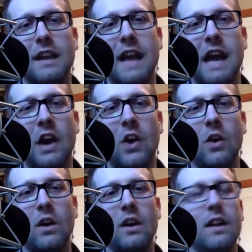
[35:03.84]
and
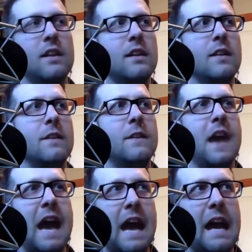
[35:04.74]
how
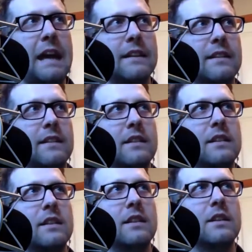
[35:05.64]
that
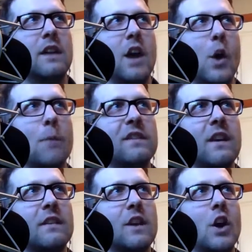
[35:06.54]
helps
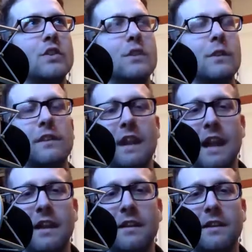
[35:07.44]
us
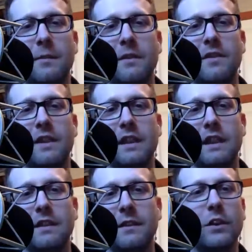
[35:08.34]
understand some of
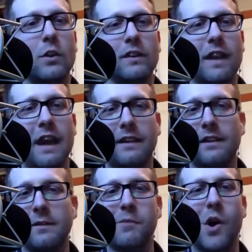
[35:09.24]
the difficult
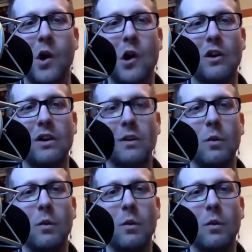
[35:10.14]
texts in Paul.